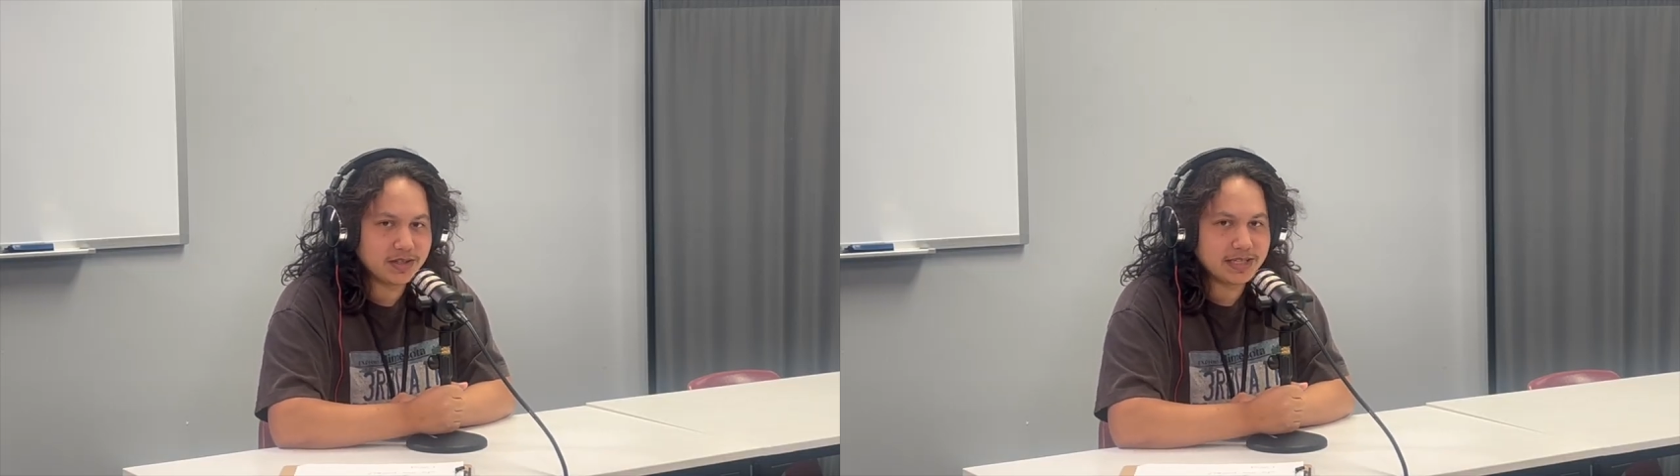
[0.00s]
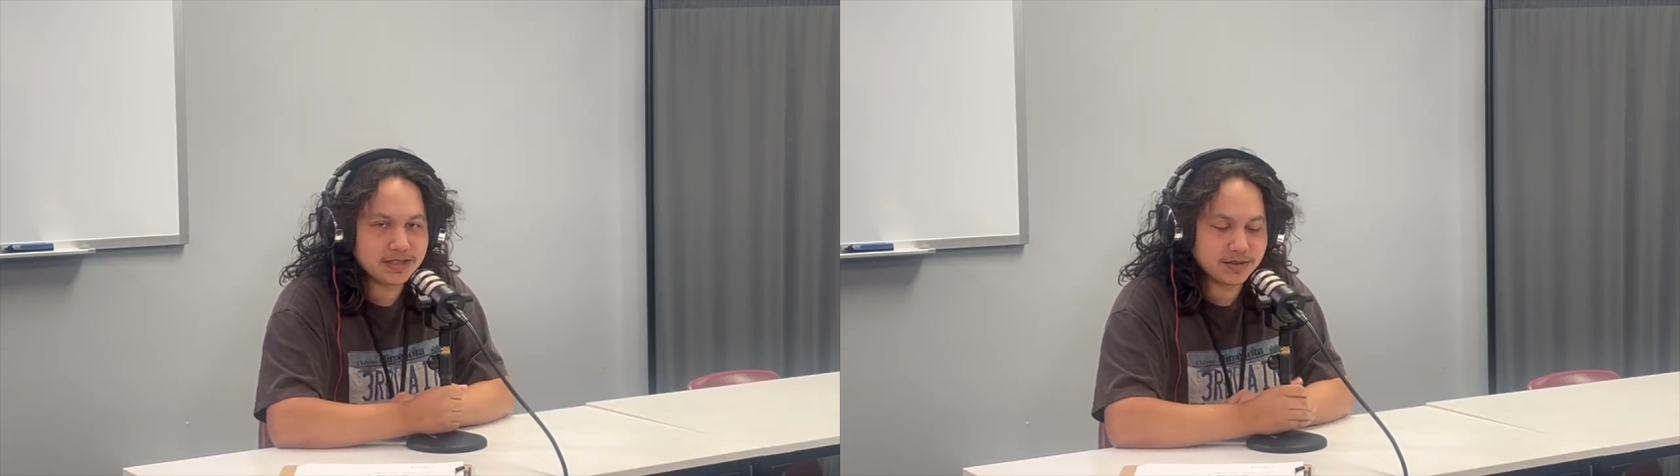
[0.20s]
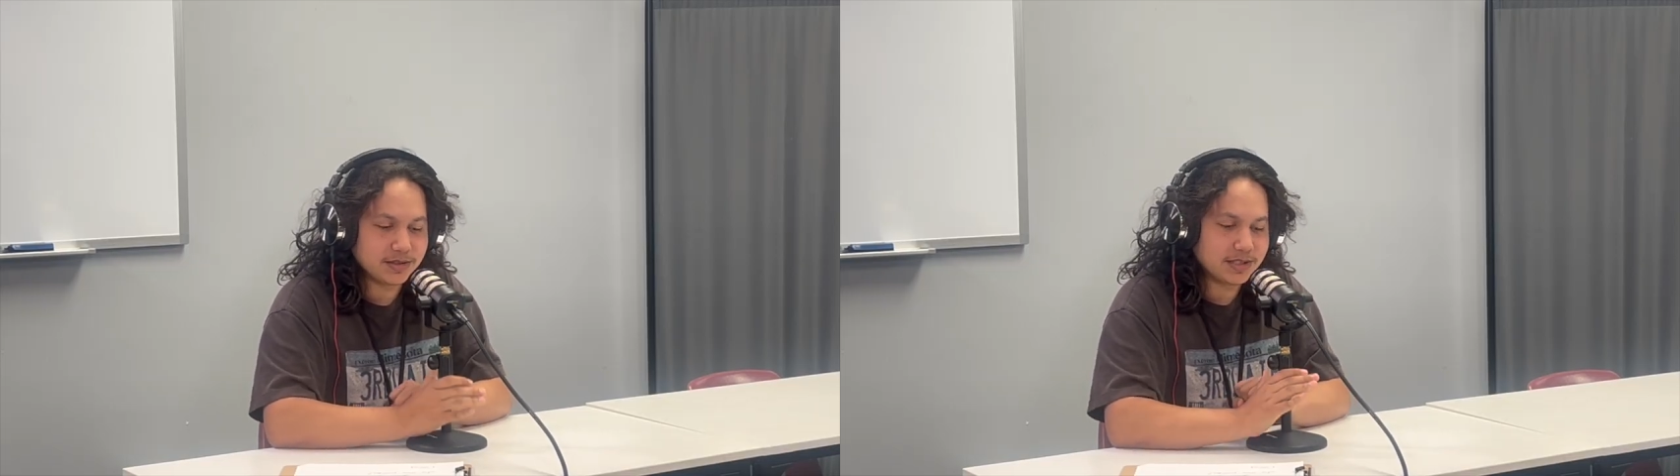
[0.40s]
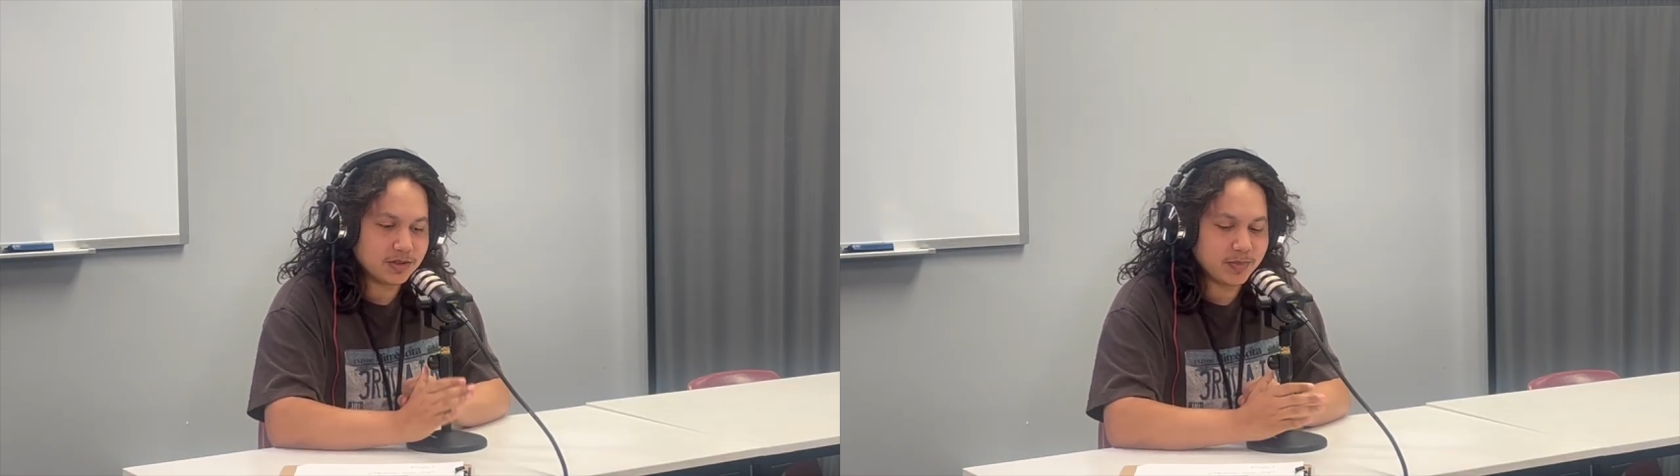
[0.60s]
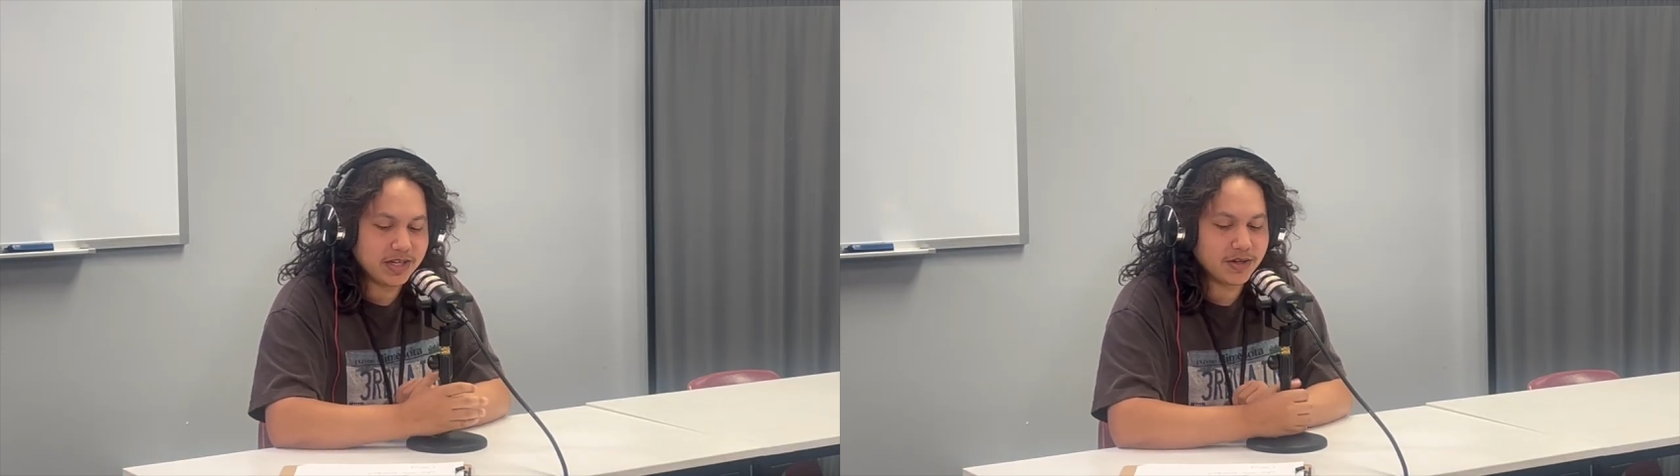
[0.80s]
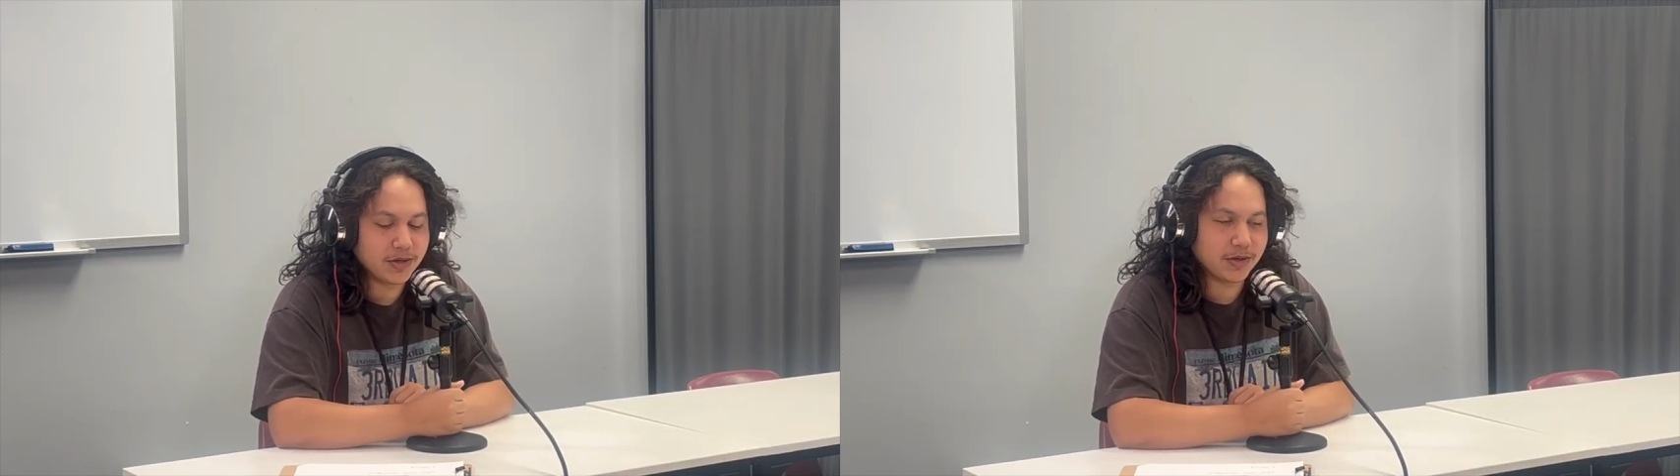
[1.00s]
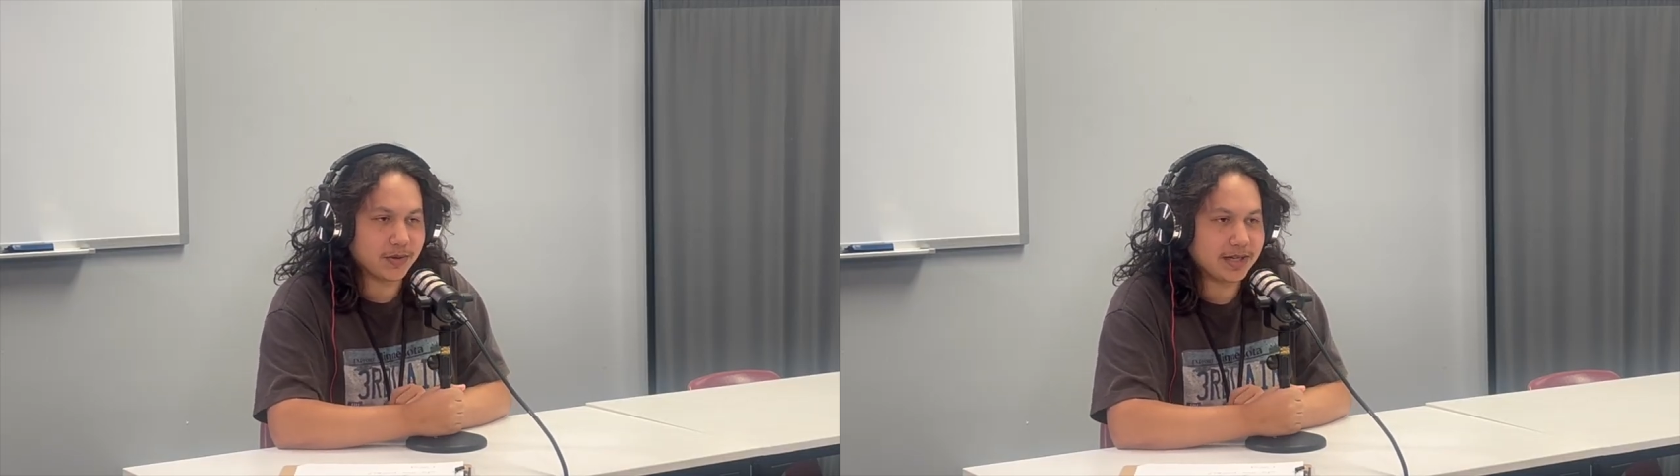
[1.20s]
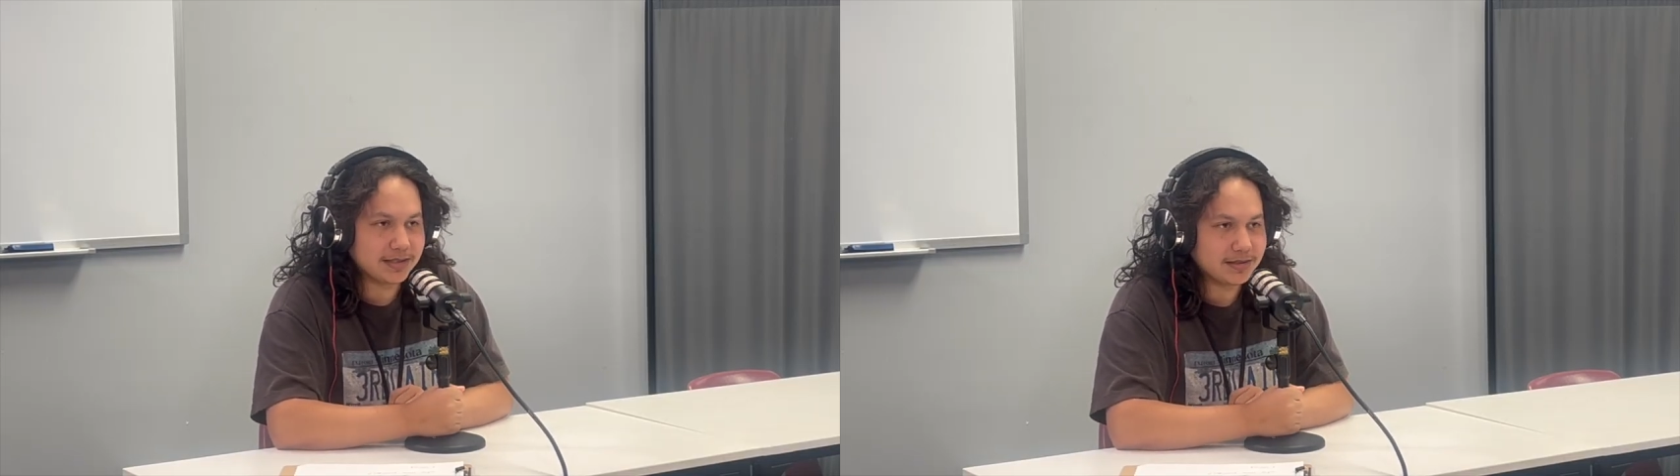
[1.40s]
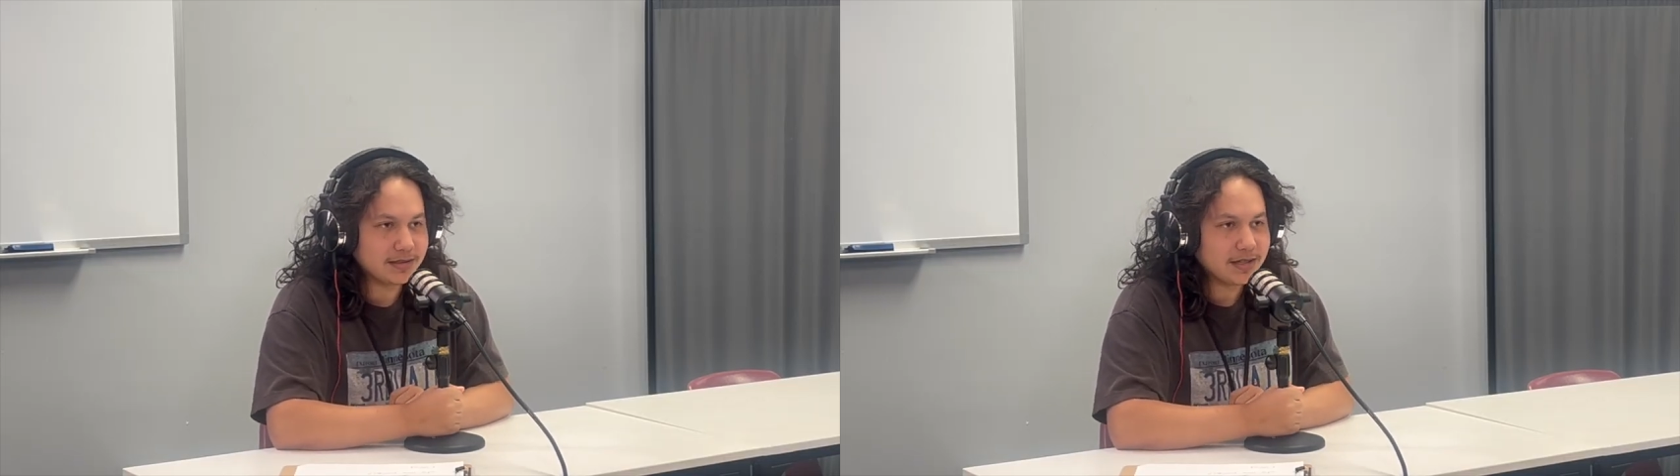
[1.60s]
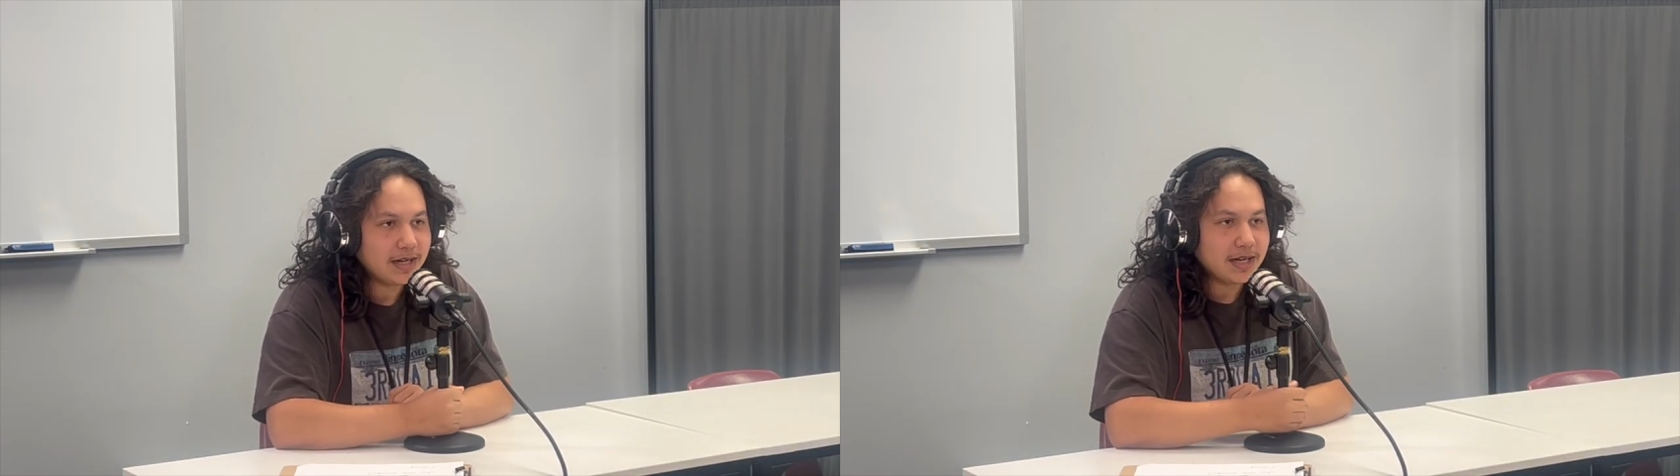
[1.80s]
that and just expand our horizons.